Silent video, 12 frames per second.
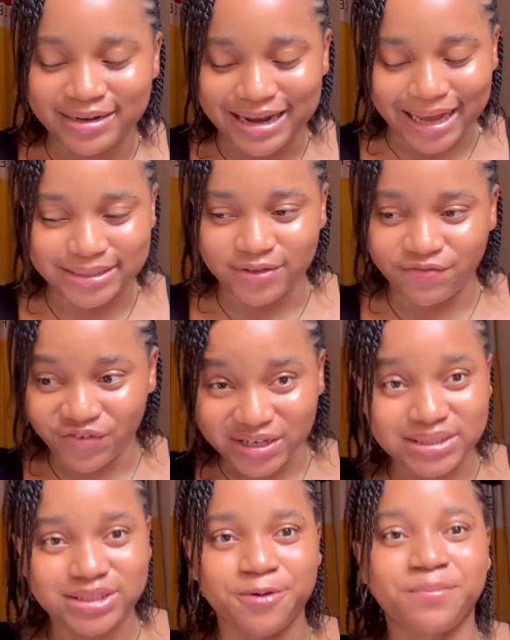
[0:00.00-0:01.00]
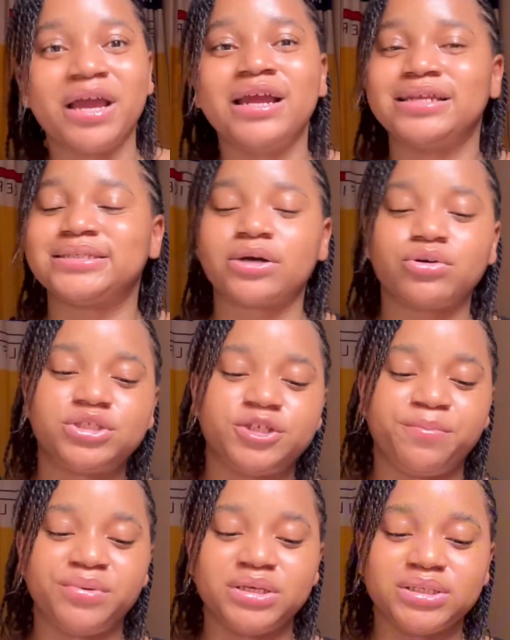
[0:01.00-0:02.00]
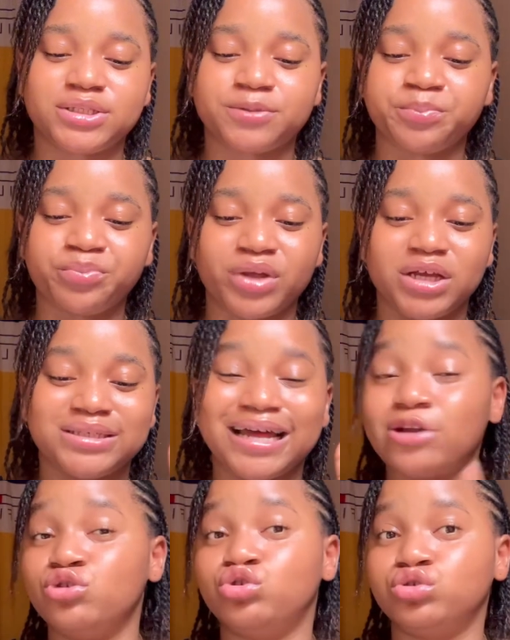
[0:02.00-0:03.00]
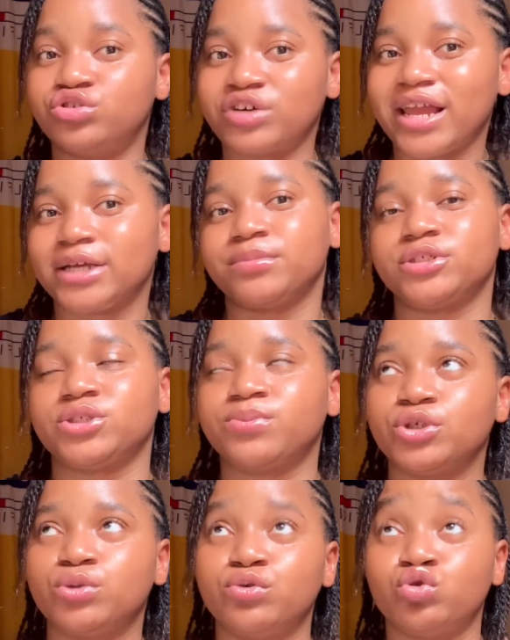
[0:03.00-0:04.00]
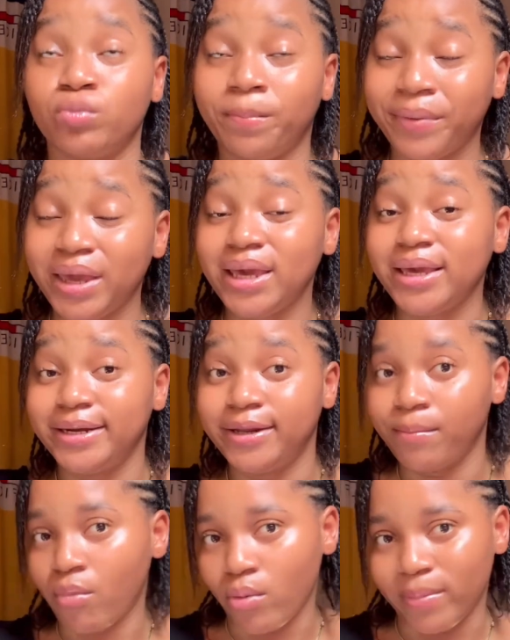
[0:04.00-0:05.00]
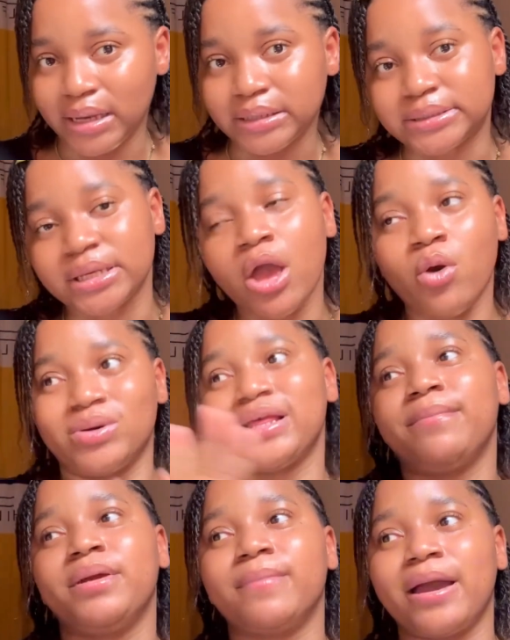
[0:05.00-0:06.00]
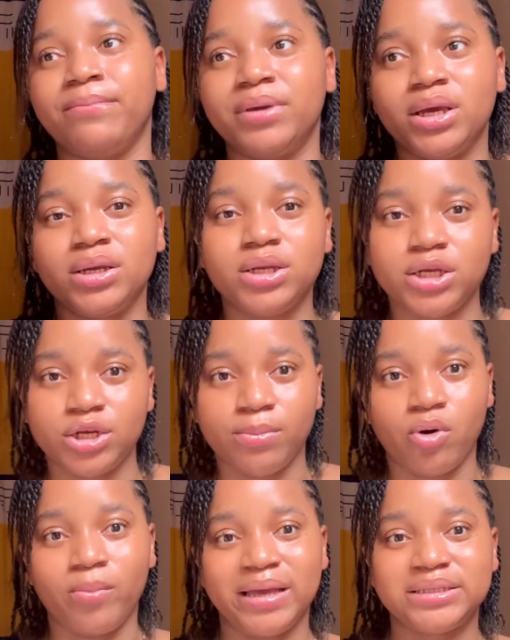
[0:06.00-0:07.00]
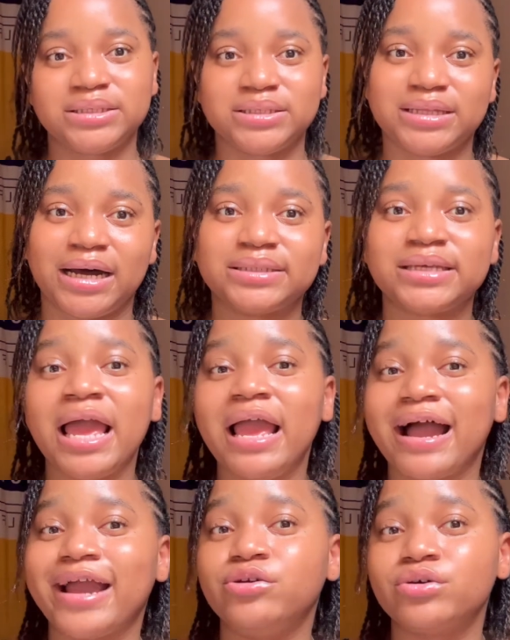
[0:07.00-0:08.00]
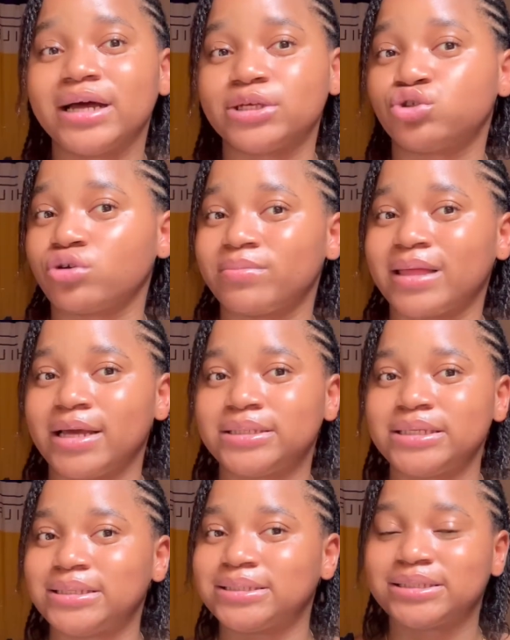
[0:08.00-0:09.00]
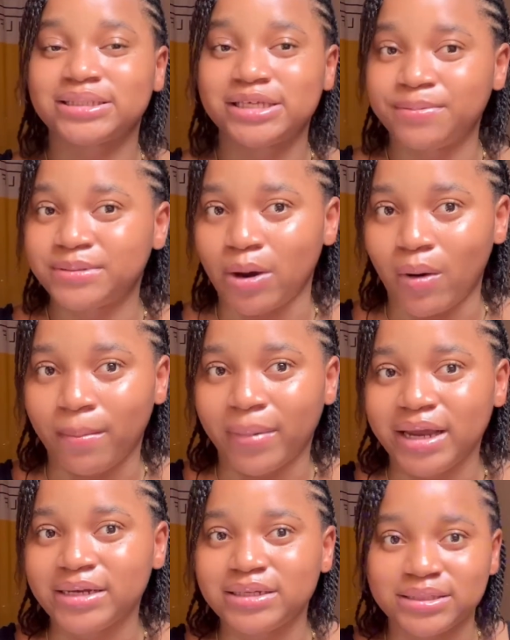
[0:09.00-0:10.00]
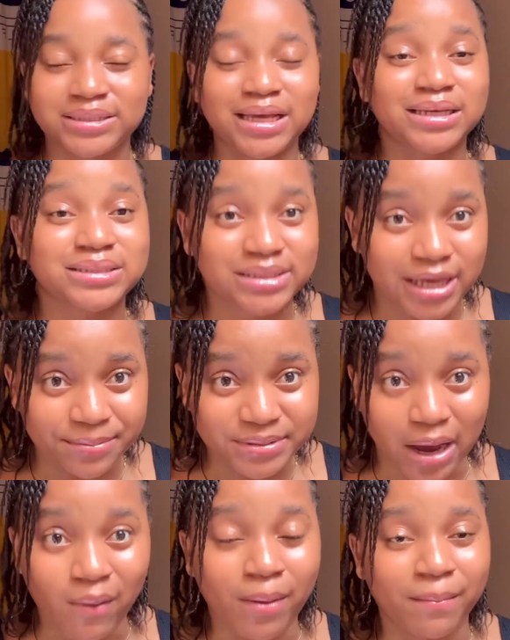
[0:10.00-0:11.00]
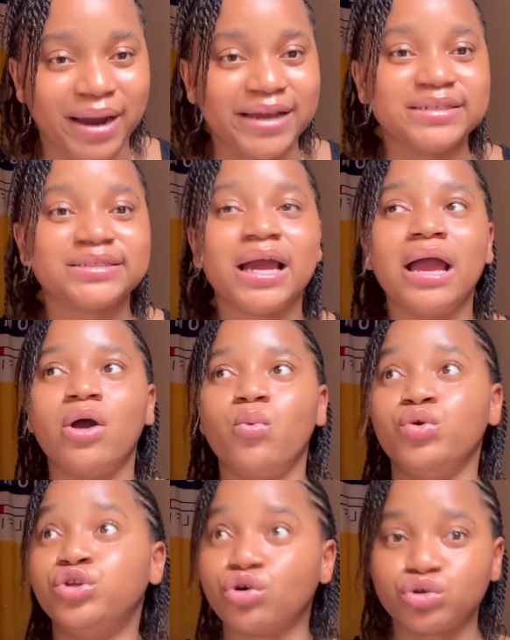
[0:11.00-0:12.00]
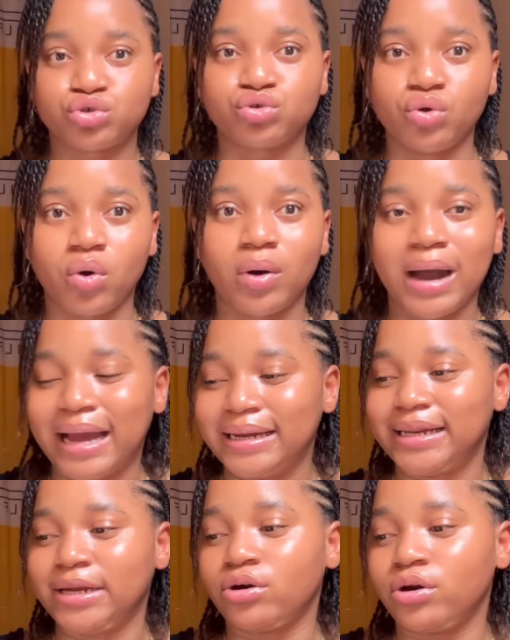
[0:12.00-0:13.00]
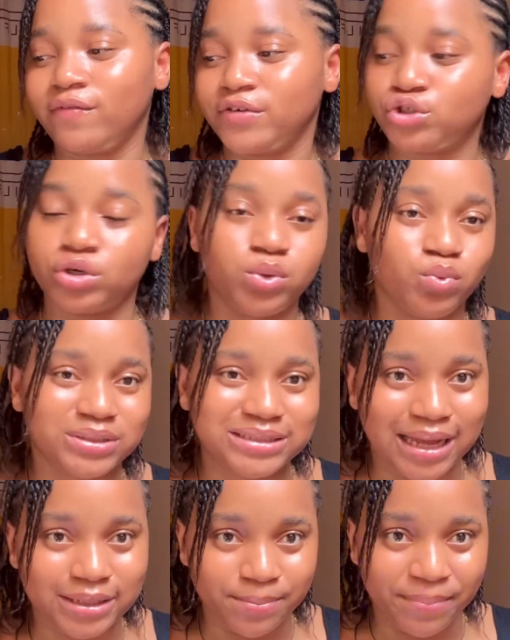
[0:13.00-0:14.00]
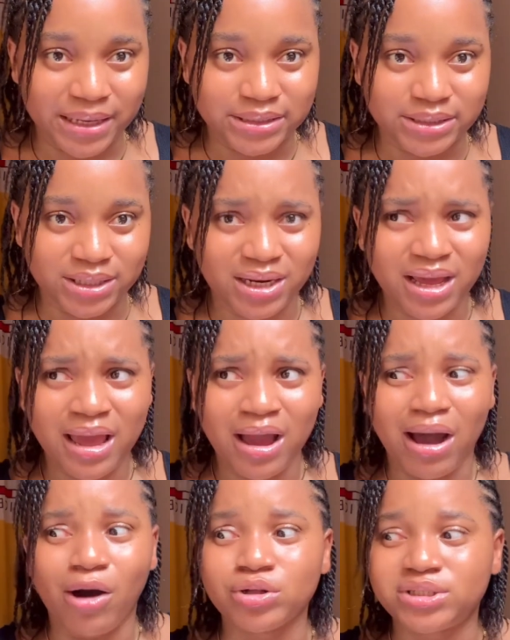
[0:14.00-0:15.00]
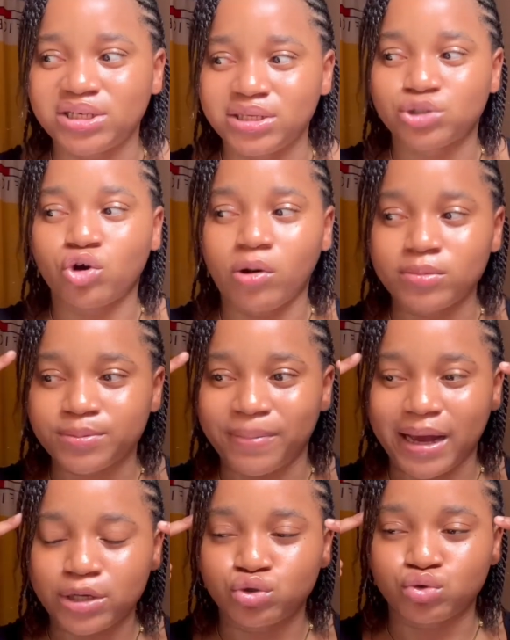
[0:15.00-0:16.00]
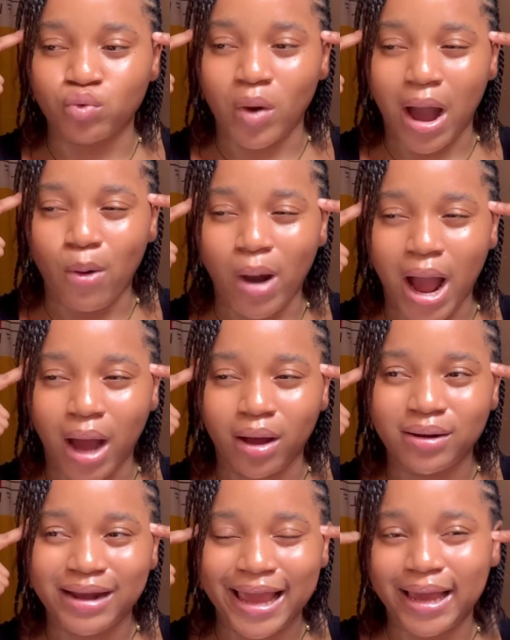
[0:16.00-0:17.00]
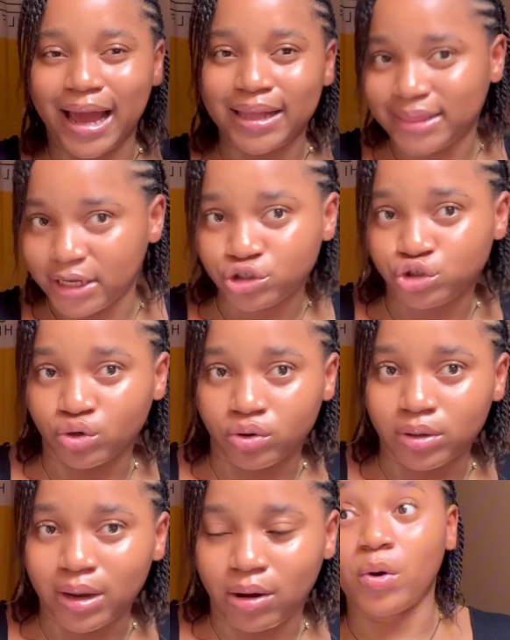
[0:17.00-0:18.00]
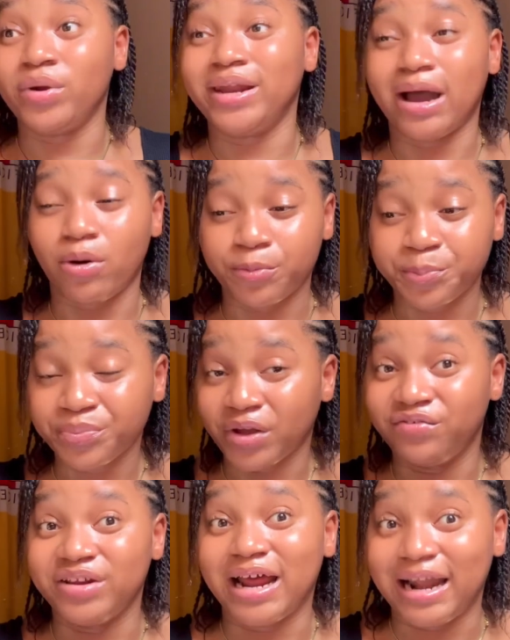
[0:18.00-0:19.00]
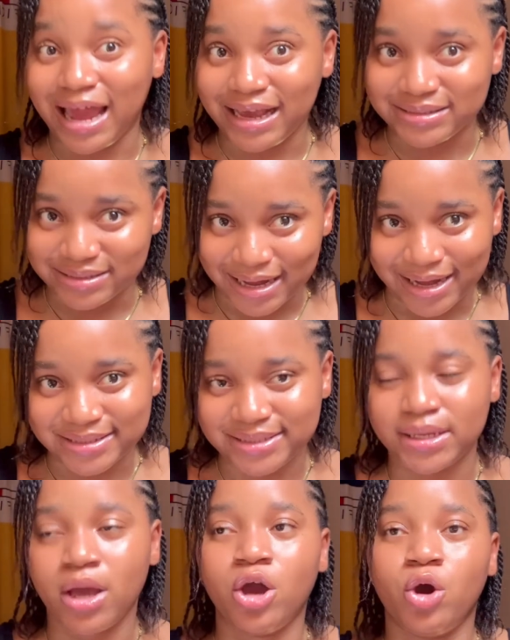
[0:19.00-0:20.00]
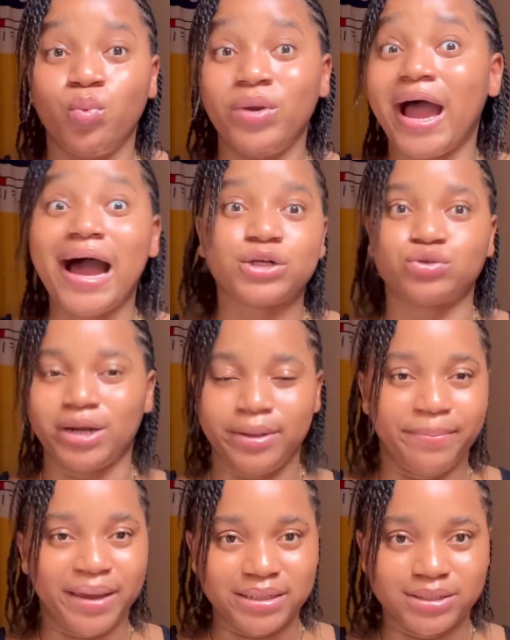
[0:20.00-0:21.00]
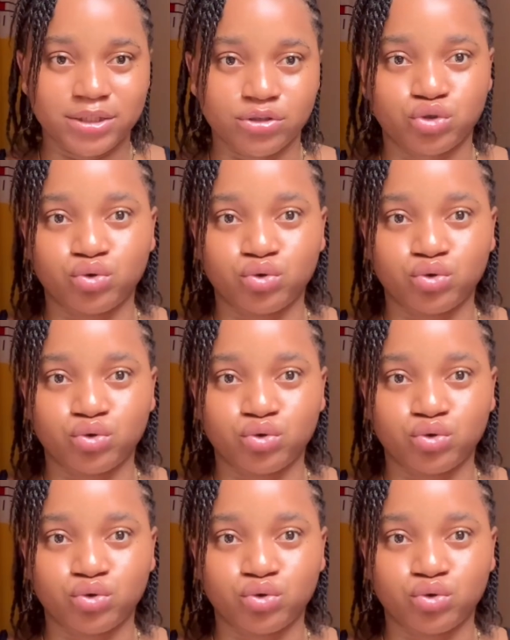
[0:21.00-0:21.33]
That's the first tip. The second tip is that you should try as much as possible to be in the moment. What I mean by being in the moment is that I know that sometimes it skips our mind, it escapes our mind. We don't know, and then all of a sudden we start bending until it comes back to our attention before we now realize that we are actually bending.